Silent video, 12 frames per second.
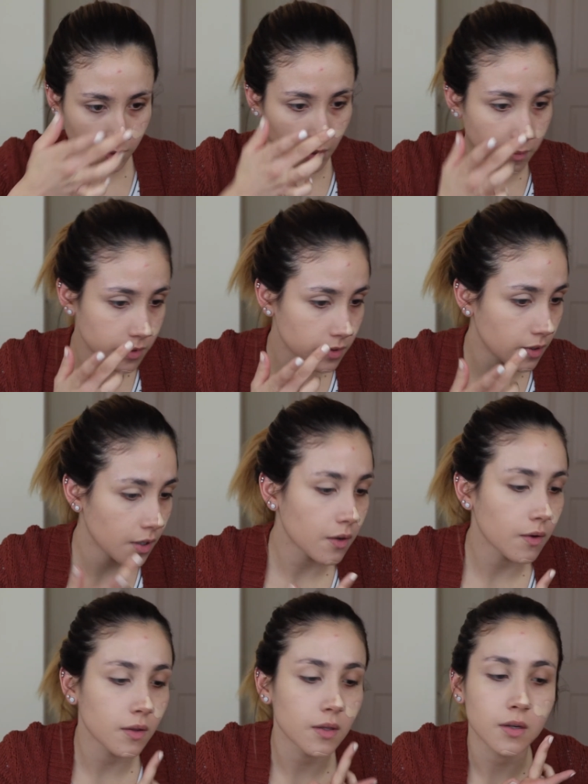I'm just gonna
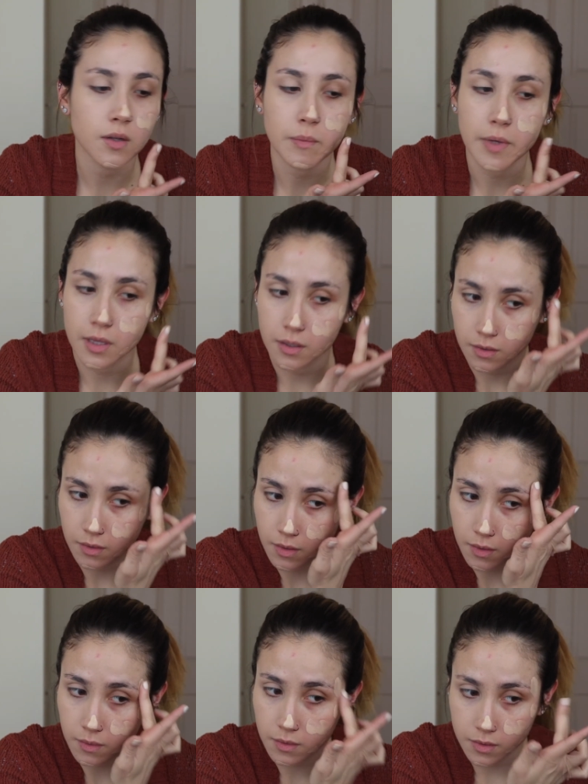go little by little
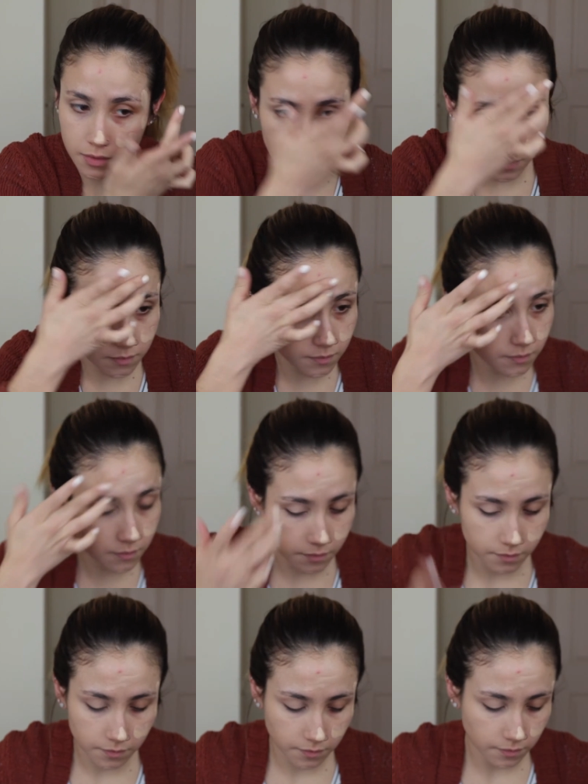though, because
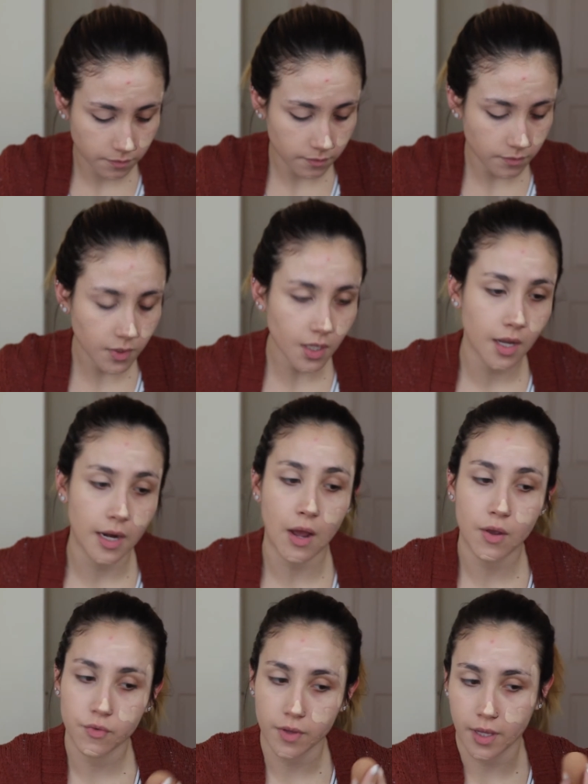and now
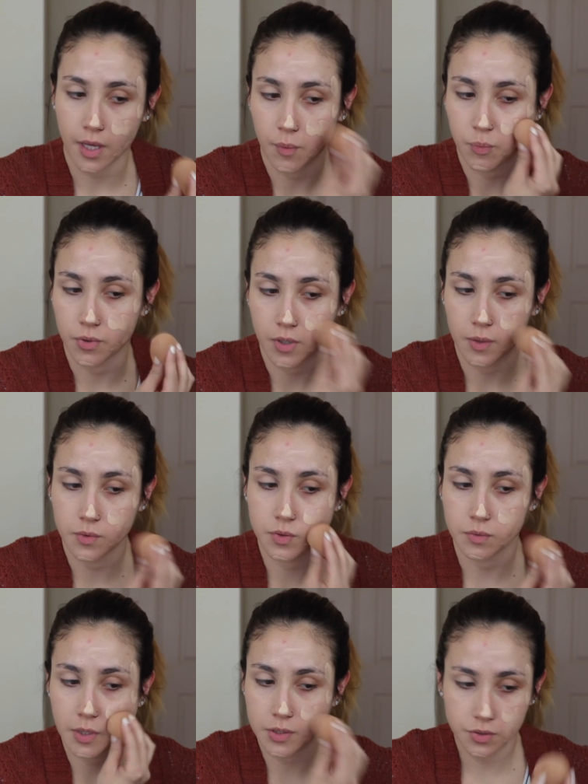I feel like I pour out
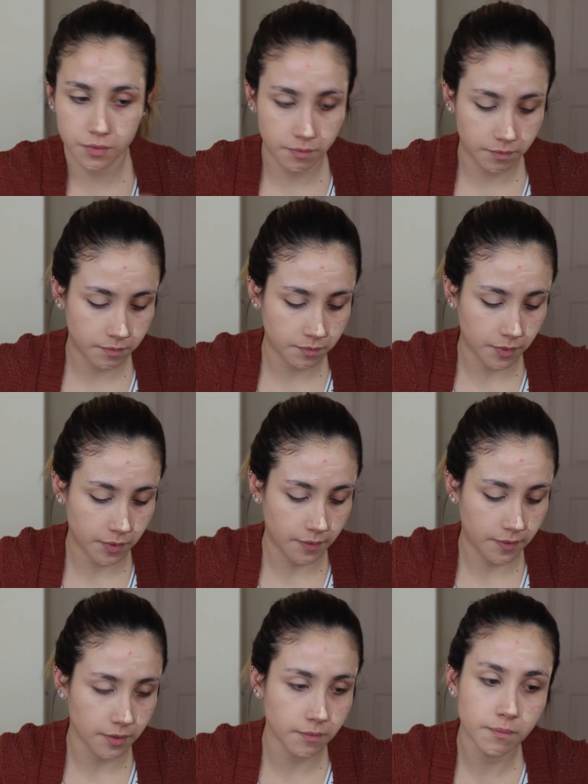too much.
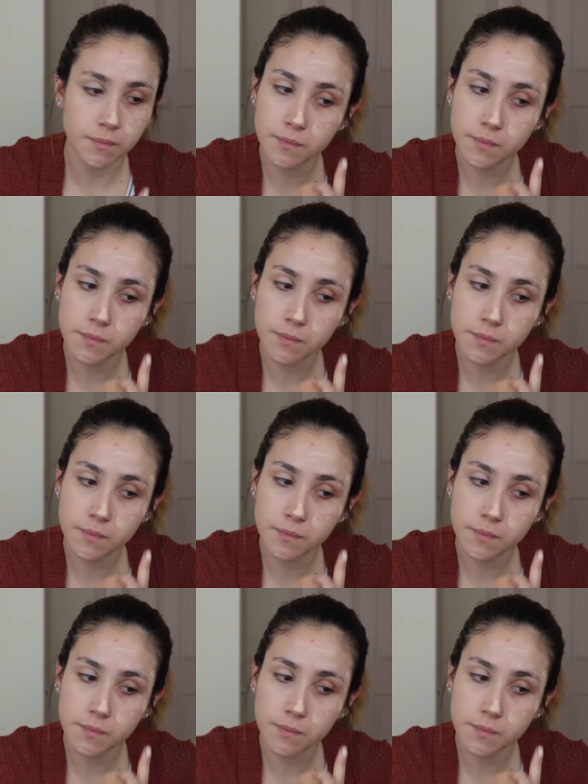Whatever.